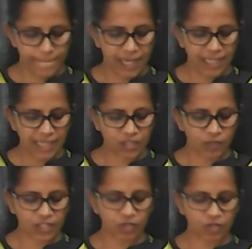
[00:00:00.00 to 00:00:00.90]
Is
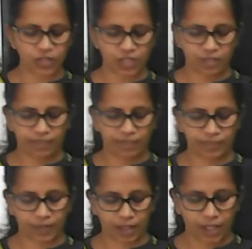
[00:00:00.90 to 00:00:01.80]
first question.
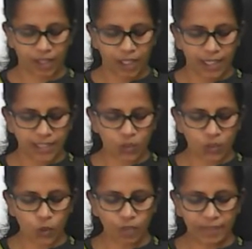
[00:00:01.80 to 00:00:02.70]
A
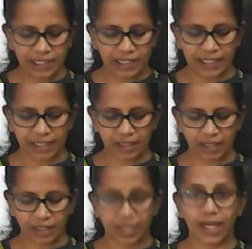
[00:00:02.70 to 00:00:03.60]
school
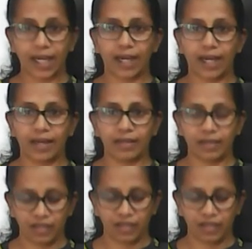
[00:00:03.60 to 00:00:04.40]
building had